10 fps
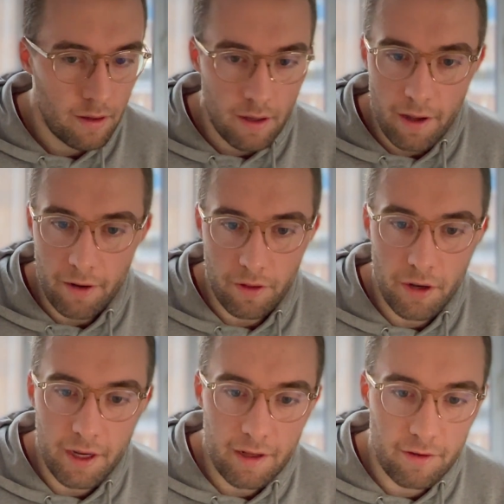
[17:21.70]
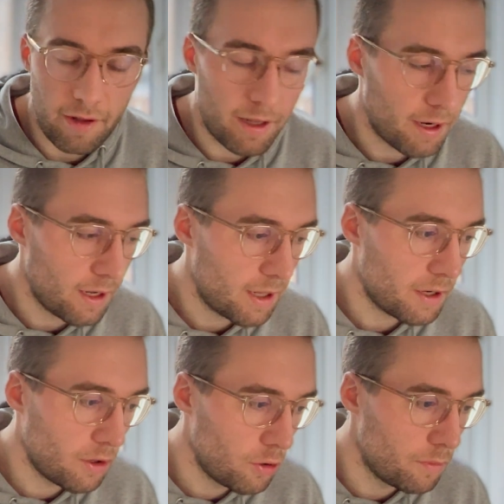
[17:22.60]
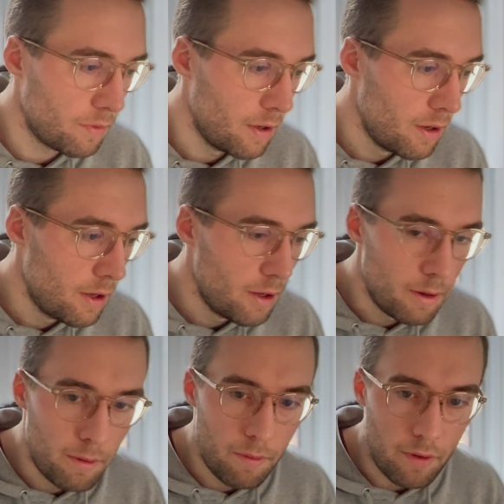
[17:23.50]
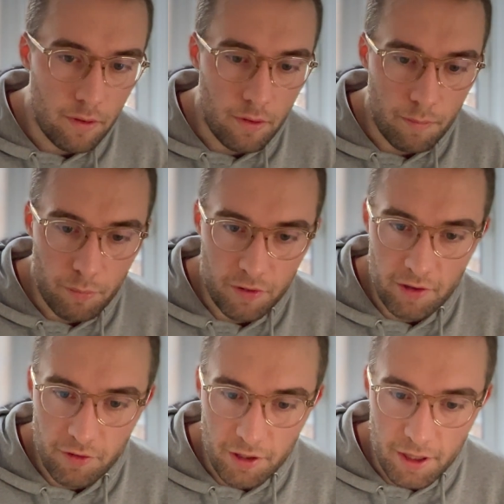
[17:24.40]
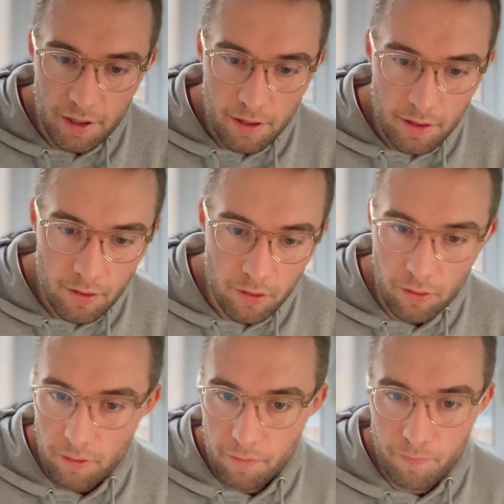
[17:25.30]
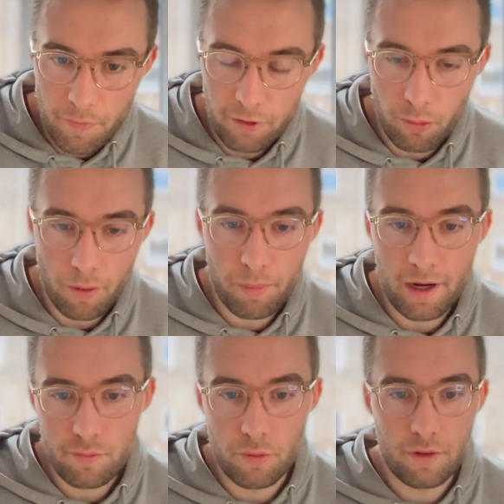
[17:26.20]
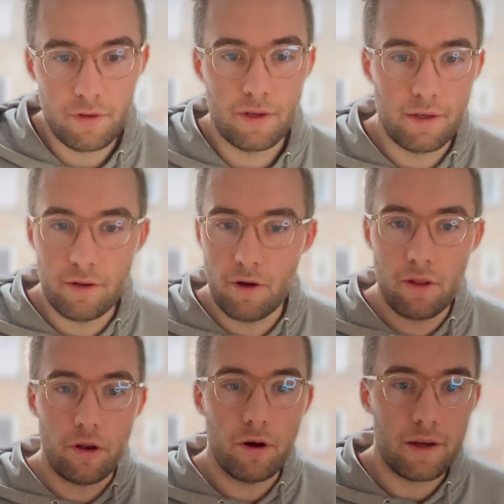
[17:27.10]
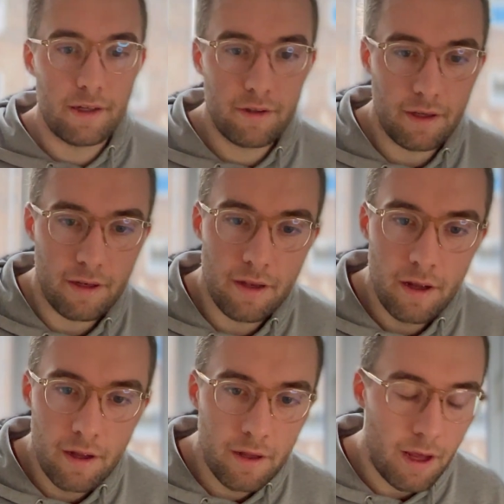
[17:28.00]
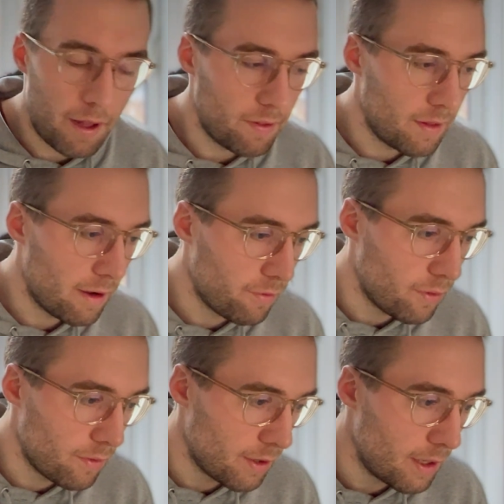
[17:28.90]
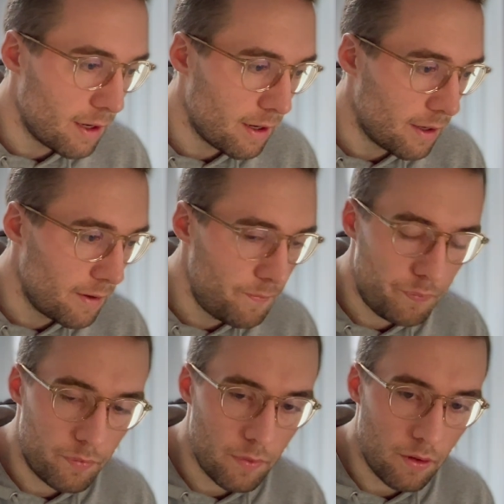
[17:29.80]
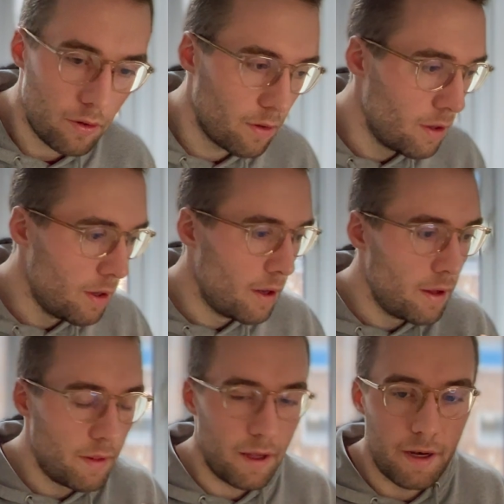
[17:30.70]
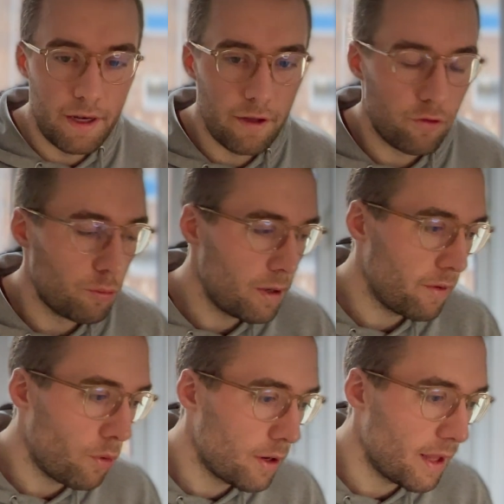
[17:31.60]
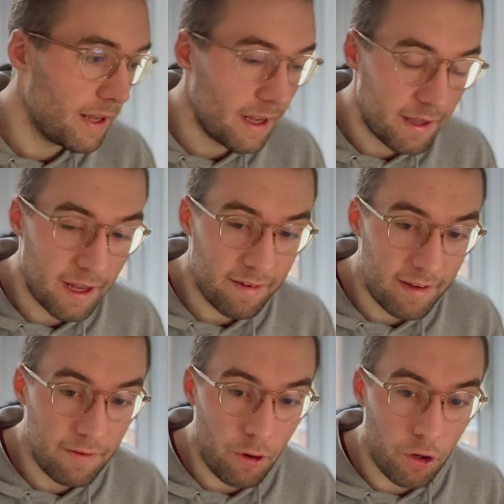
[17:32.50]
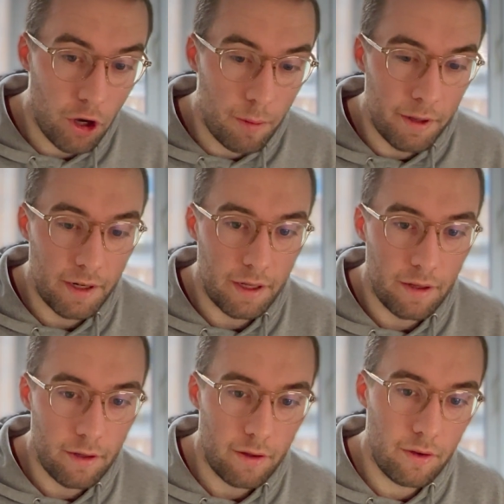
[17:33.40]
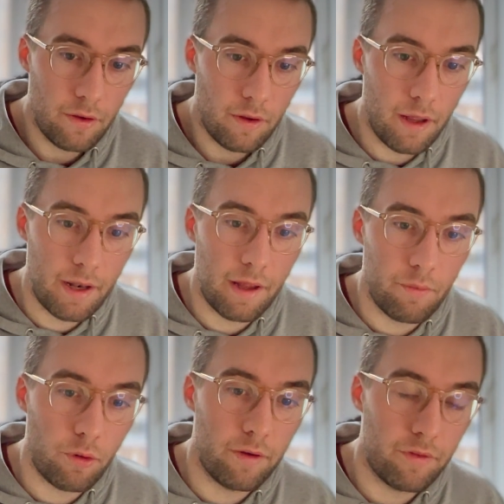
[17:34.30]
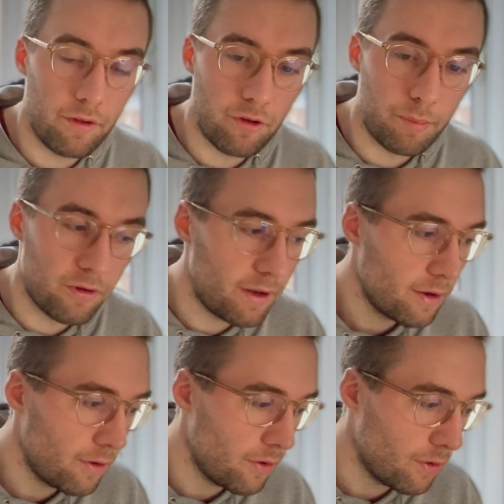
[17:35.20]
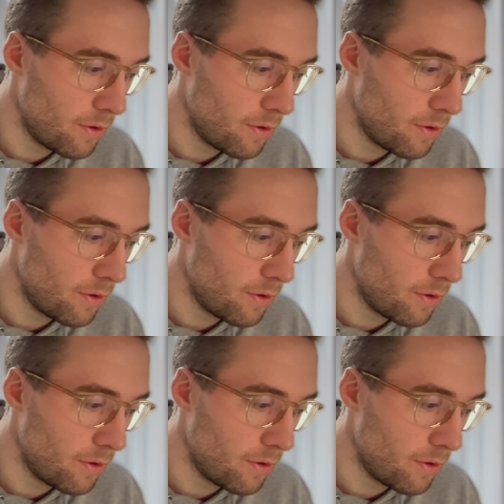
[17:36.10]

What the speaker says: other data that could potentially exploit passwords and other logins, and therefore they are needed to be avoided, and they are seen very commonly, and one of the top 10